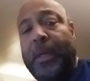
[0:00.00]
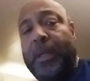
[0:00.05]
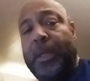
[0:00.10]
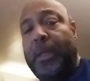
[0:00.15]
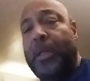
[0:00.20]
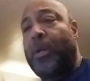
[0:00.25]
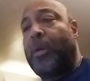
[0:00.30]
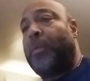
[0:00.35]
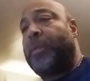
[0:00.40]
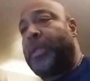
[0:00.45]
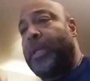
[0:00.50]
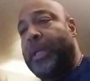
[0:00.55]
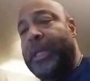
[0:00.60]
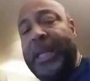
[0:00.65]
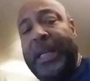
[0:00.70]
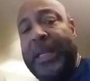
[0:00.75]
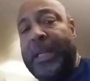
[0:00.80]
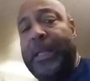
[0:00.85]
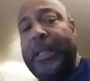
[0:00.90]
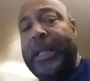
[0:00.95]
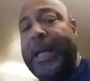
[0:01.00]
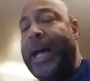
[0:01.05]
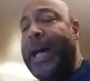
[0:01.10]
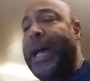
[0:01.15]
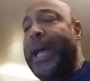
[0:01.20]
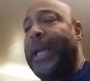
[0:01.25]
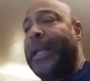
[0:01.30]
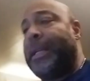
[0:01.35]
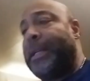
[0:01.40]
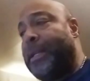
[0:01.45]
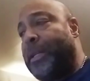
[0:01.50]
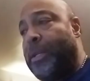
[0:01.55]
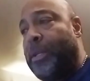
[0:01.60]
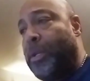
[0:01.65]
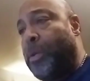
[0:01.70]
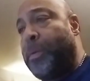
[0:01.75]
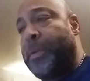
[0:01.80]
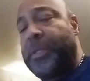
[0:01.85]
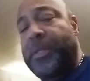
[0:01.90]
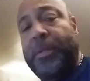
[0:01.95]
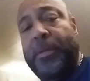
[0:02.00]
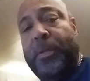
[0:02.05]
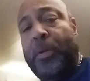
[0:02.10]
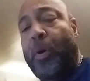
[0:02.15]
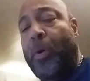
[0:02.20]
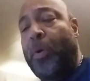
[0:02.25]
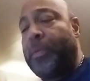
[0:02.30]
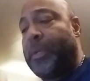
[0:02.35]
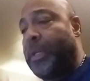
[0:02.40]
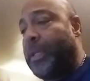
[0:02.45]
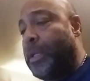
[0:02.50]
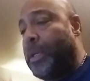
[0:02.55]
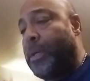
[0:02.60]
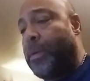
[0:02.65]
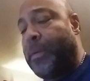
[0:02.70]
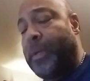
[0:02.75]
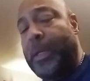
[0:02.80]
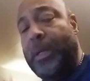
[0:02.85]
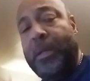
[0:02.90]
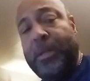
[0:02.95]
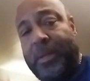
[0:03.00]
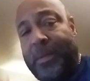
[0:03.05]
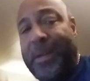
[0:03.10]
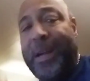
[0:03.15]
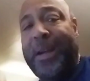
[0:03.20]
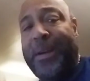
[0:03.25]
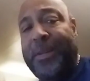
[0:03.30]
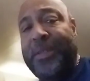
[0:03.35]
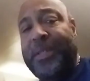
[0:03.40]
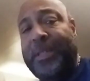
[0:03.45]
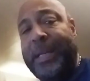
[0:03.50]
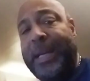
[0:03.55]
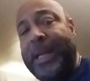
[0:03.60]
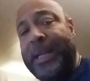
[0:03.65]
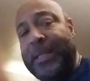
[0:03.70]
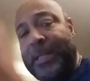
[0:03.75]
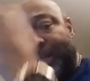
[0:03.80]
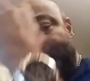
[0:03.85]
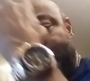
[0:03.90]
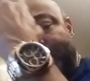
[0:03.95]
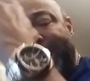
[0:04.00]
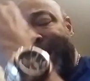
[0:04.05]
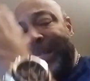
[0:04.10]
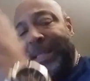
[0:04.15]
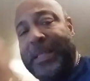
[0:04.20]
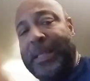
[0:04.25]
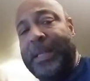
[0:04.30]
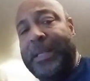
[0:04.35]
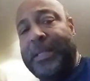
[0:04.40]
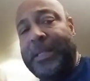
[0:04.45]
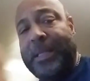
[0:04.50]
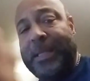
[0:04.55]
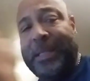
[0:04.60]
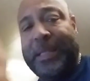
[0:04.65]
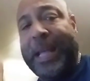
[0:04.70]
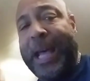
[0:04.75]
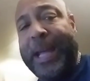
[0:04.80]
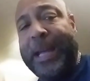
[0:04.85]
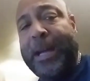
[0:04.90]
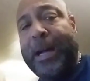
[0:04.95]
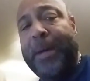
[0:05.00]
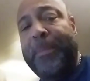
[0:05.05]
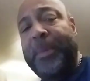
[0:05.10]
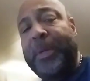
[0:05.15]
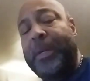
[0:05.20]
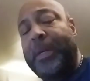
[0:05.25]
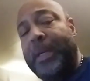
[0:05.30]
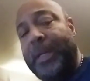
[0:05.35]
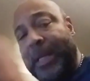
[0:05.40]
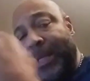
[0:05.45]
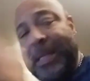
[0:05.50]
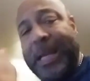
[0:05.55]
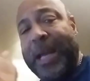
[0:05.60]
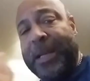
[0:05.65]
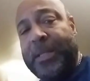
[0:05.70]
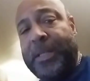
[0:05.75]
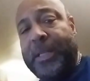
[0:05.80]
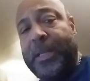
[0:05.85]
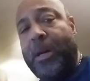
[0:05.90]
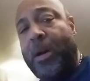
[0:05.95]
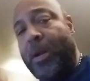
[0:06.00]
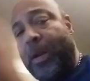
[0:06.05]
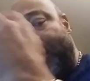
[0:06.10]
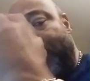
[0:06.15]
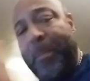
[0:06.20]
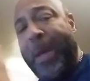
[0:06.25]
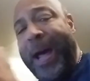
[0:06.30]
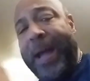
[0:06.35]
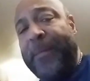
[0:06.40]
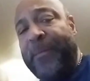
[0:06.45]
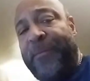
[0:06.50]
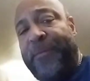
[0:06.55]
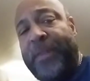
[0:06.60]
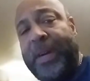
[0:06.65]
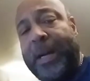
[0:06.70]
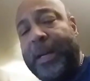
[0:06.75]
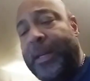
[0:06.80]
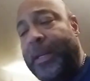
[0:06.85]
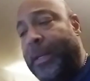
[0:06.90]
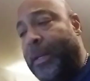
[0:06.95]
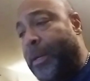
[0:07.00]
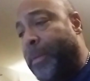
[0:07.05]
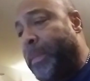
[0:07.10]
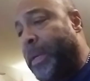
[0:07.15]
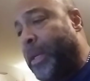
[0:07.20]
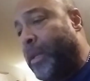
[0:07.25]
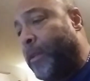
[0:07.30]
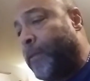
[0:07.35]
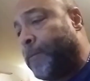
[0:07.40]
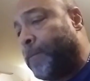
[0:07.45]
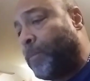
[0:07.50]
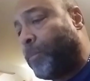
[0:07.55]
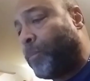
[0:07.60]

You know, to get in line and to do what you're told to do. You know, so I understand it's a mice and it's a psyop. It's actually called a mind fuck, you know what I mean?